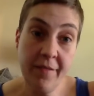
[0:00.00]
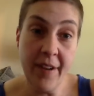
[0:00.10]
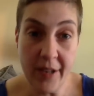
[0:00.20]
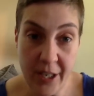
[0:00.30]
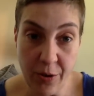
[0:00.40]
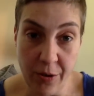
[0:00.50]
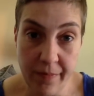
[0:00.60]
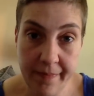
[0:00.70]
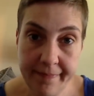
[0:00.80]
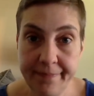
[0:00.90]
Very true.
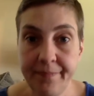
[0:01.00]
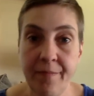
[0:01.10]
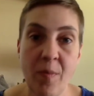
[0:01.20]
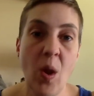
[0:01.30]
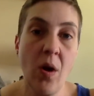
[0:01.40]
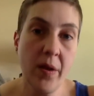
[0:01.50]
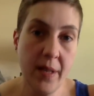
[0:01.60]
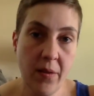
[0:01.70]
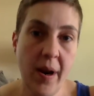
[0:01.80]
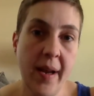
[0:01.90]
On
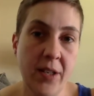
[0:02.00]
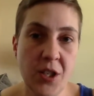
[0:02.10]
the other hand,